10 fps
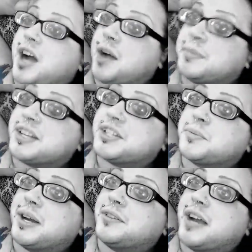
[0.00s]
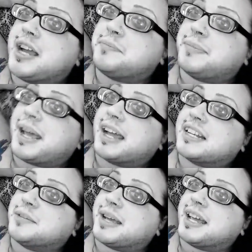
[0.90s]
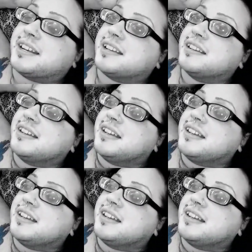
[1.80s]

comments, went right back to bed,